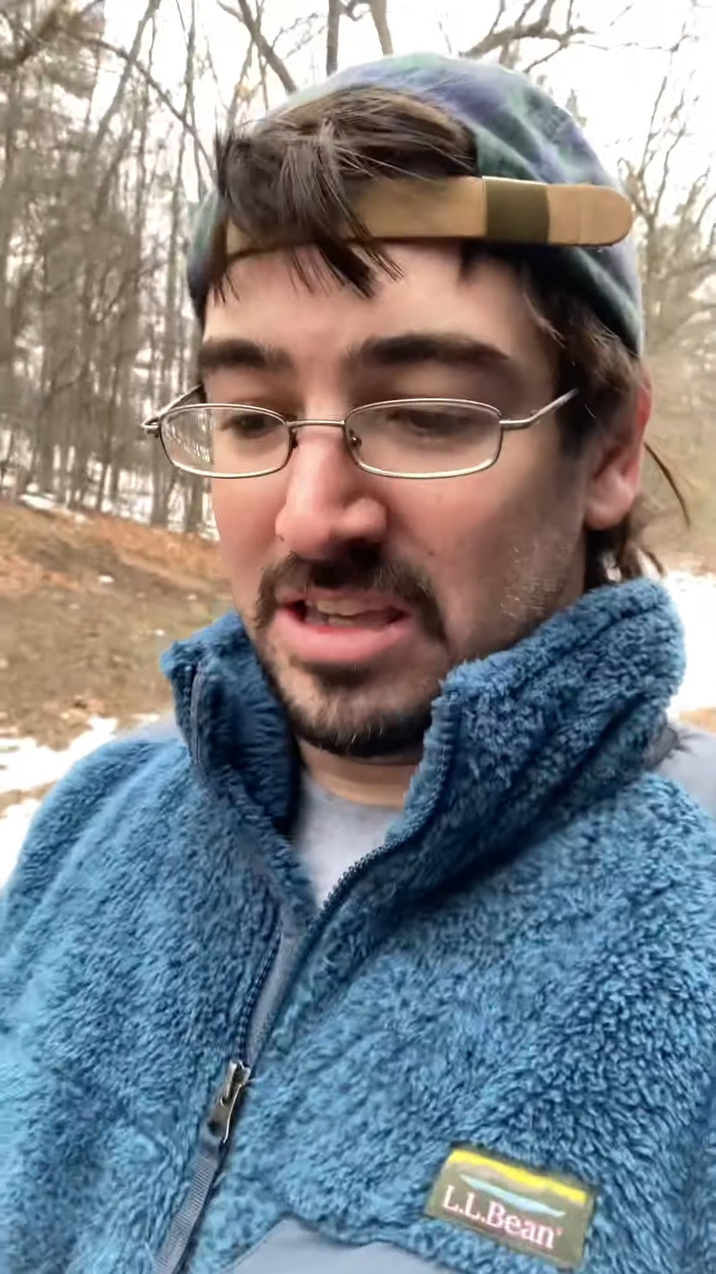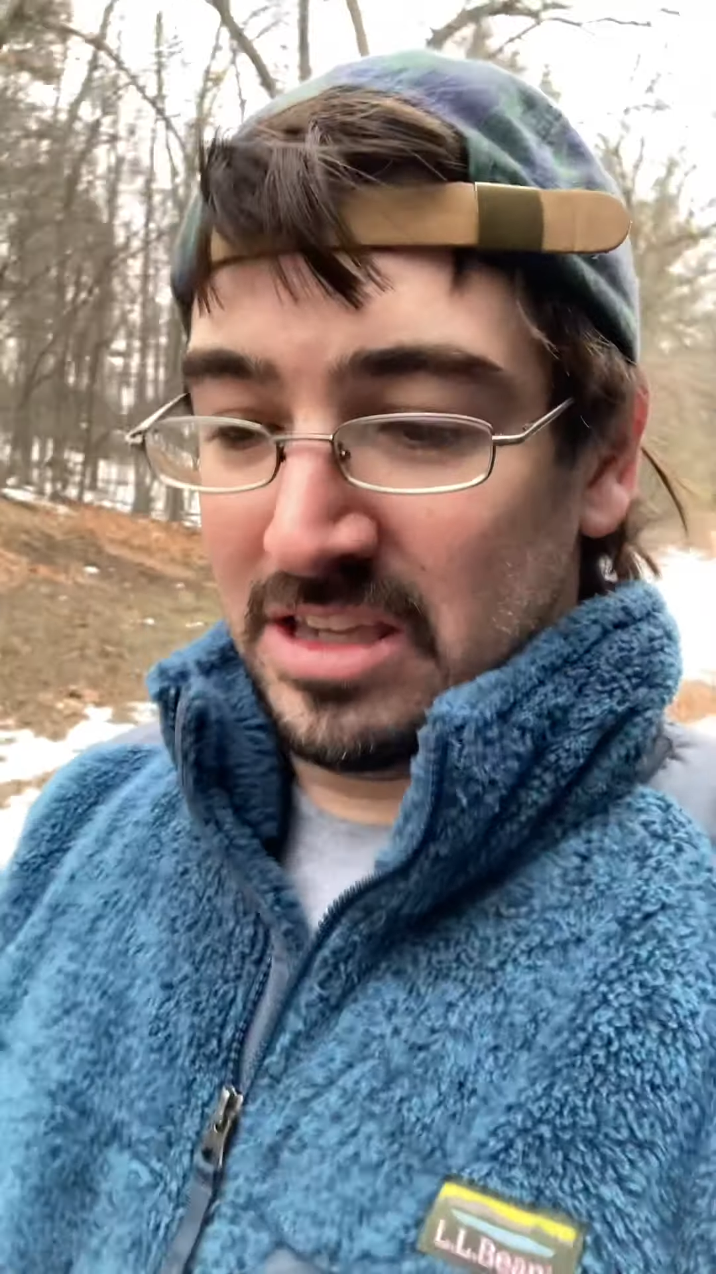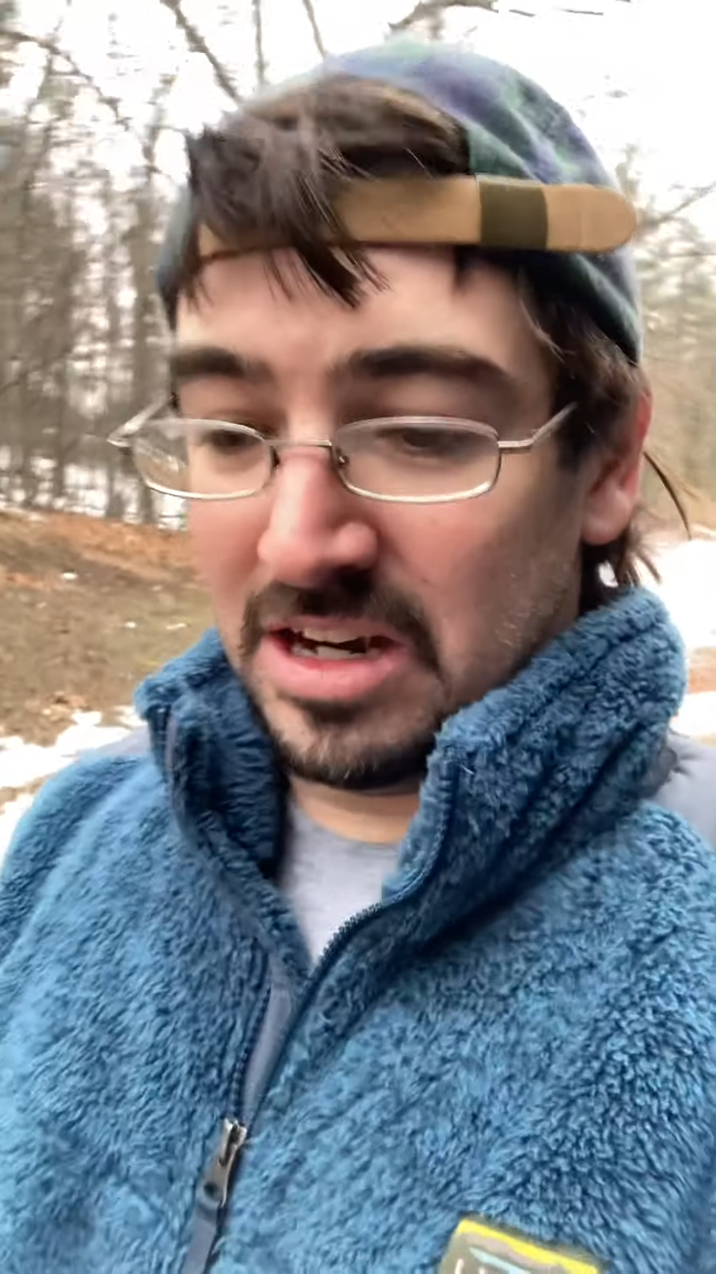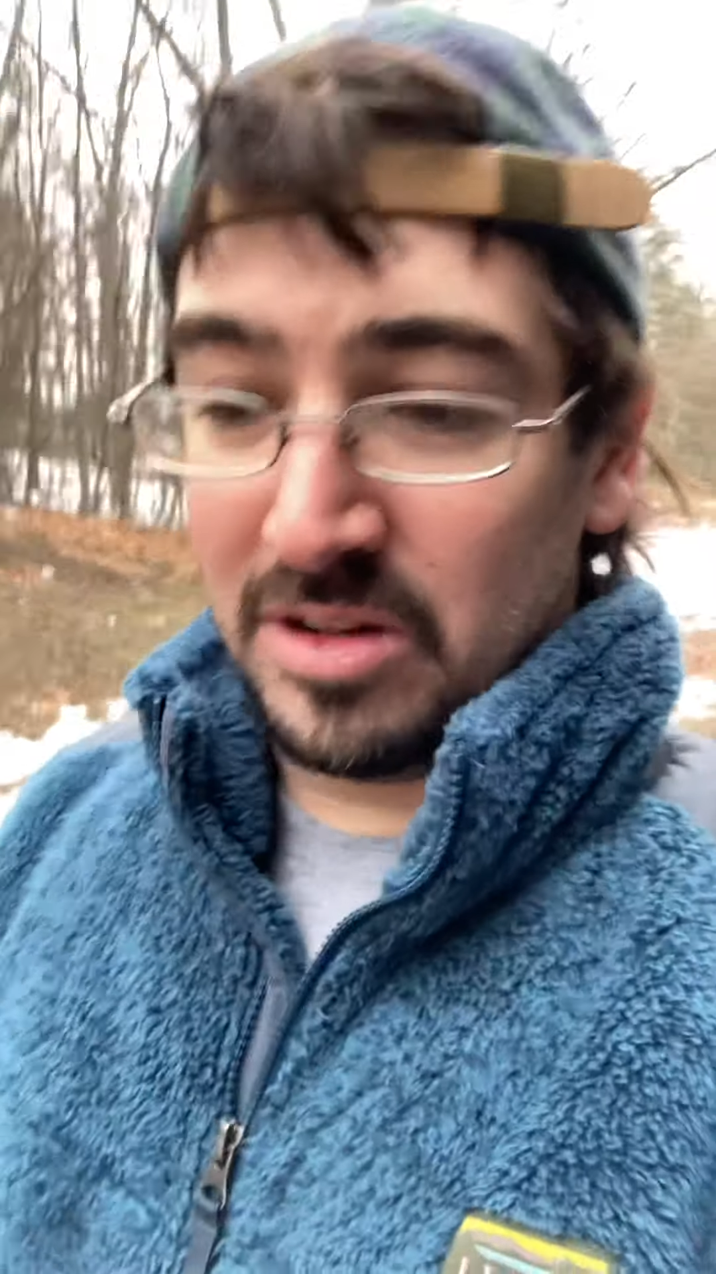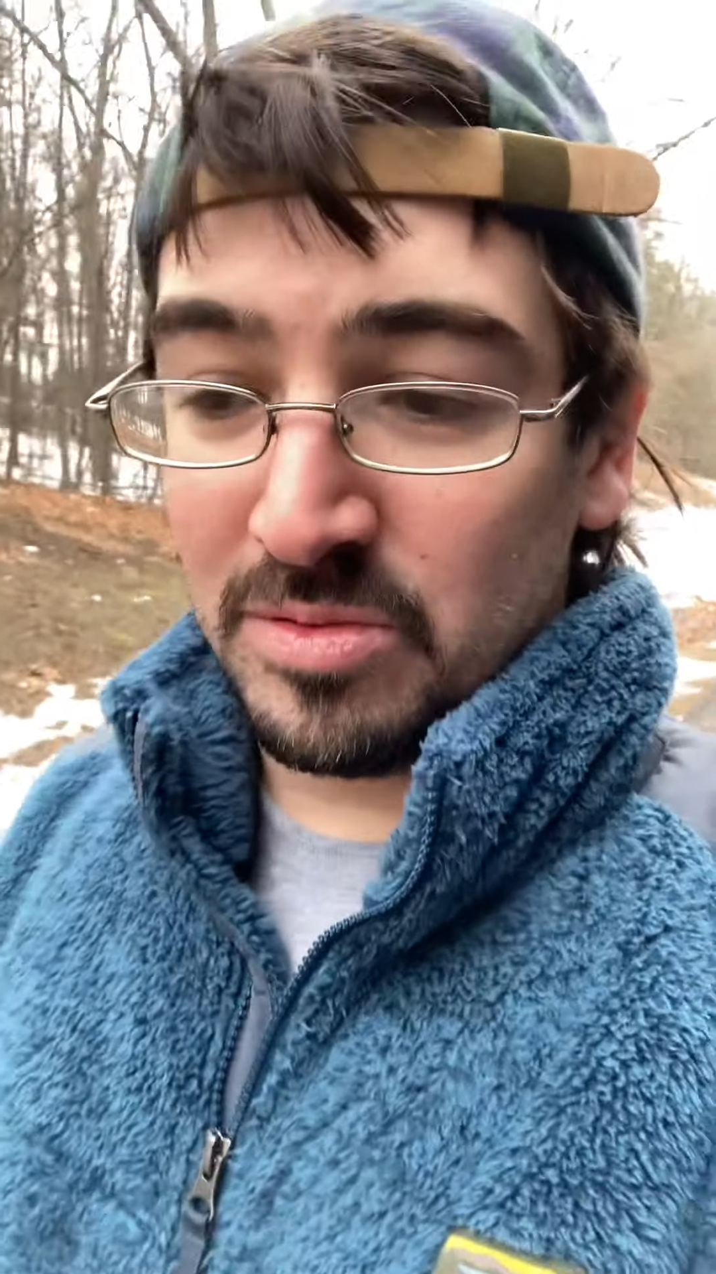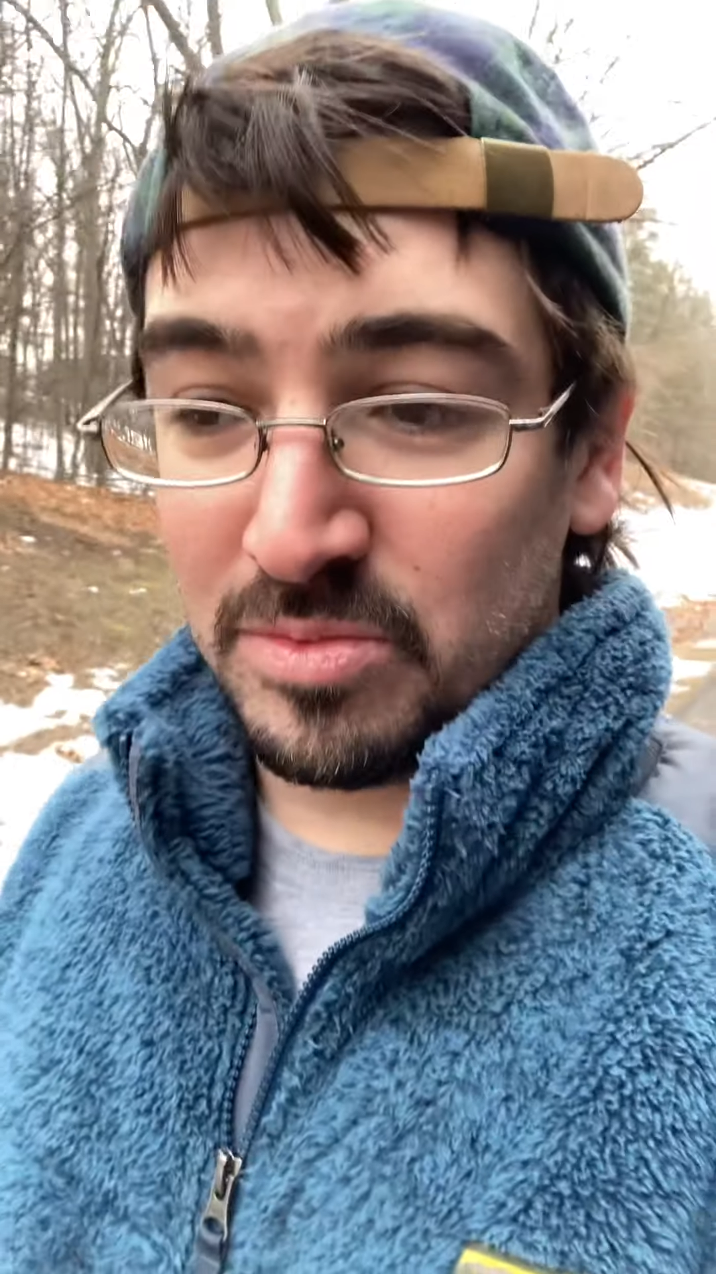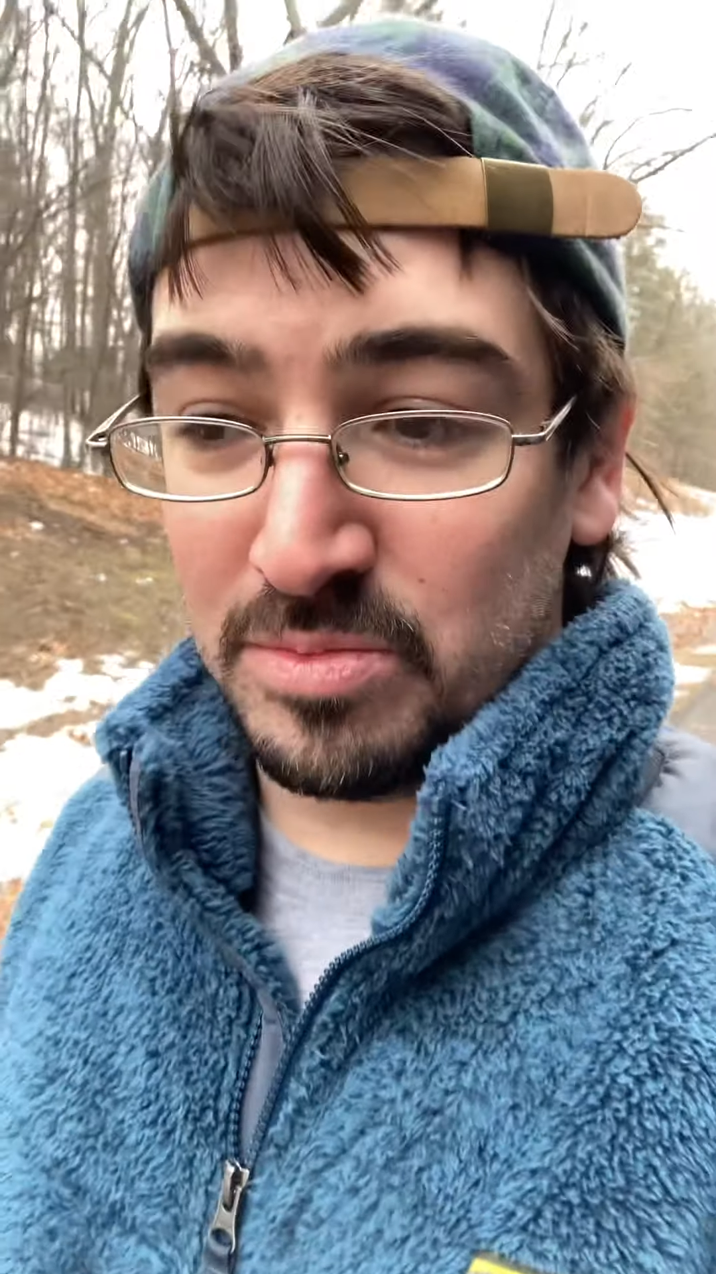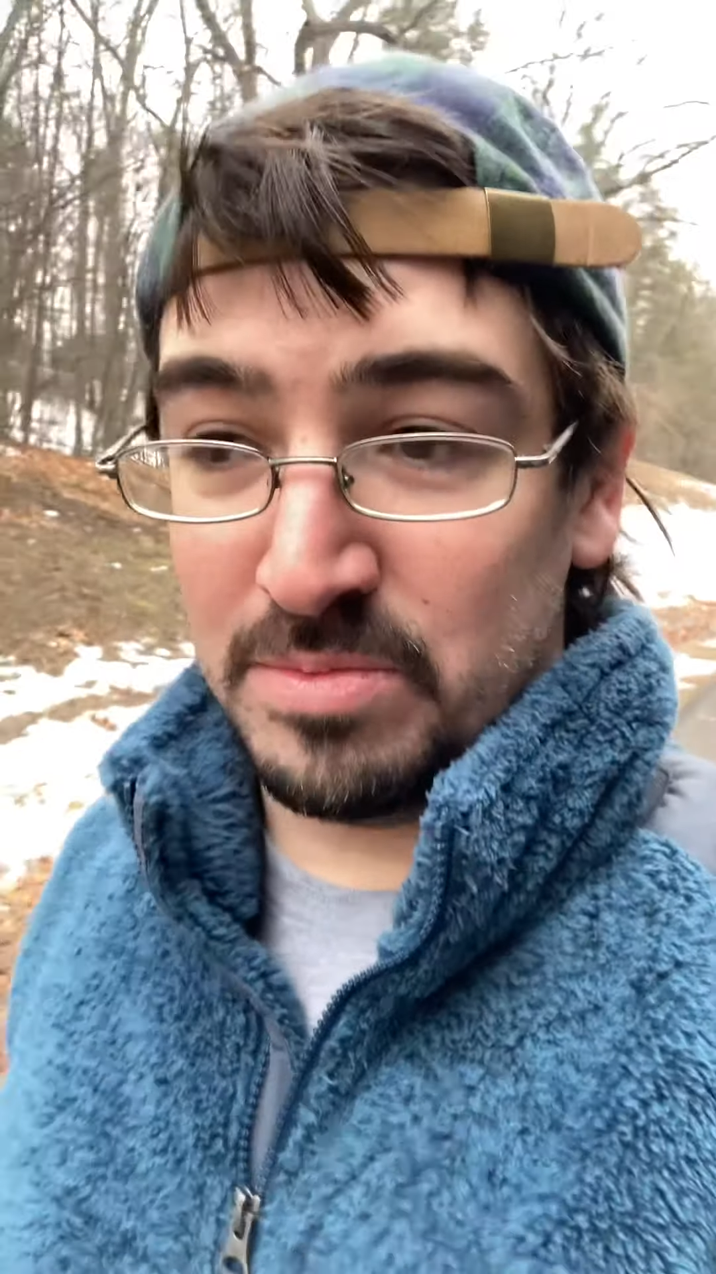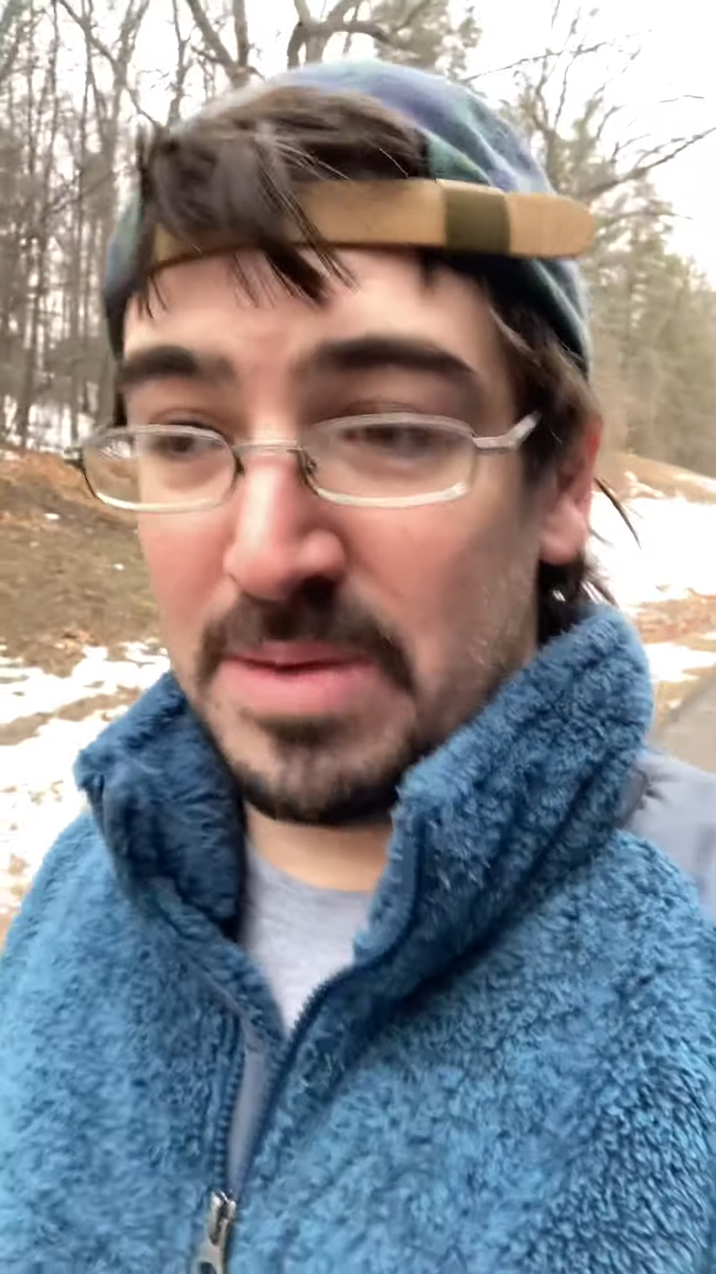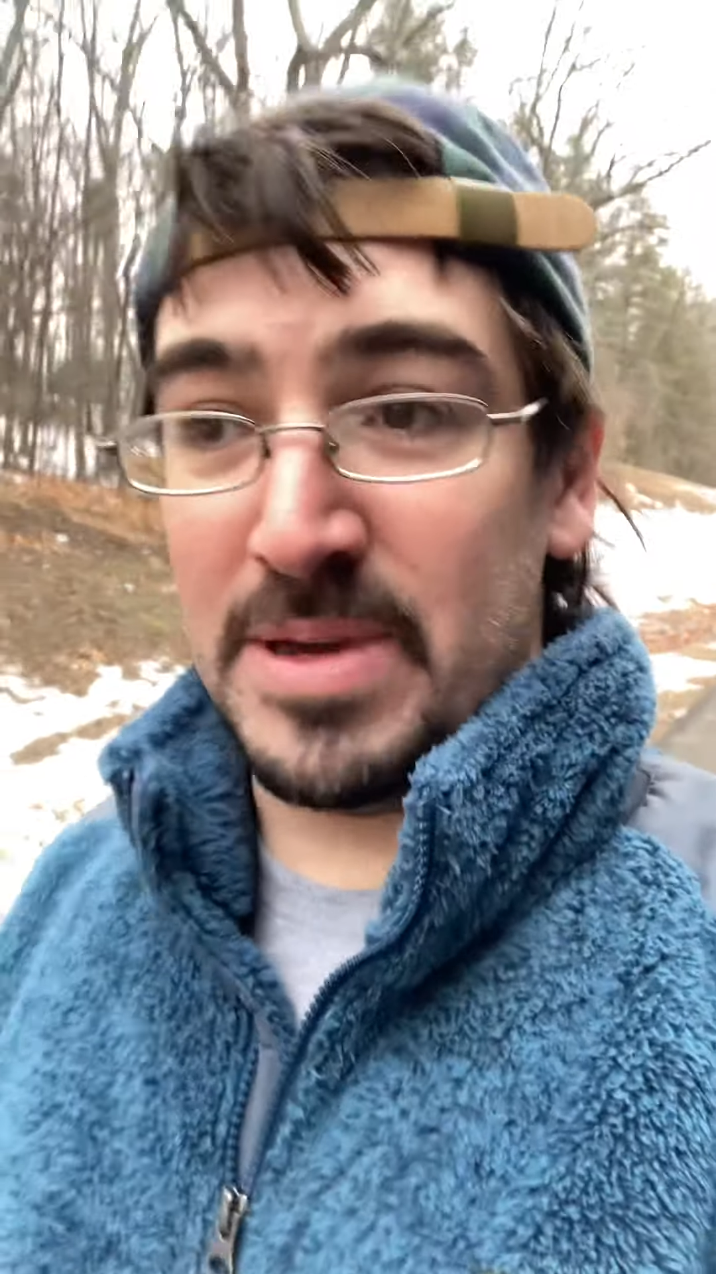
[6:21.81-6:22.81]
you know,
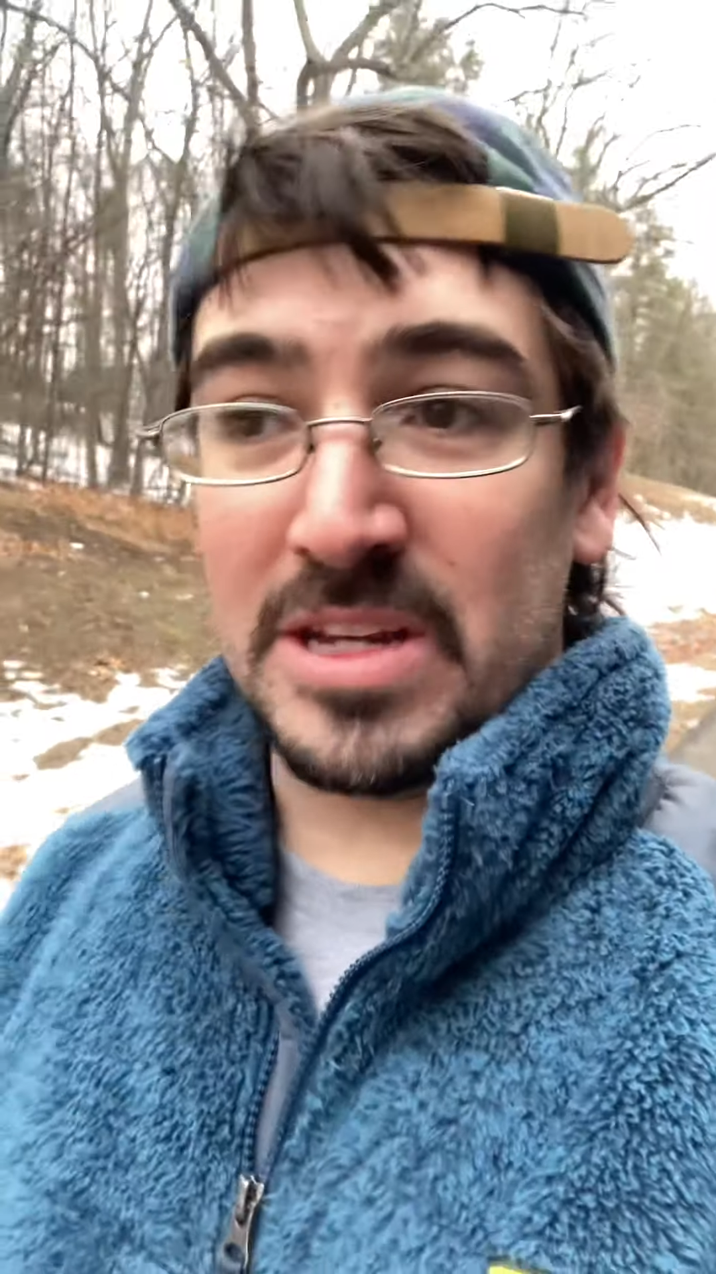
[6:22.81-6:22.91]
maybe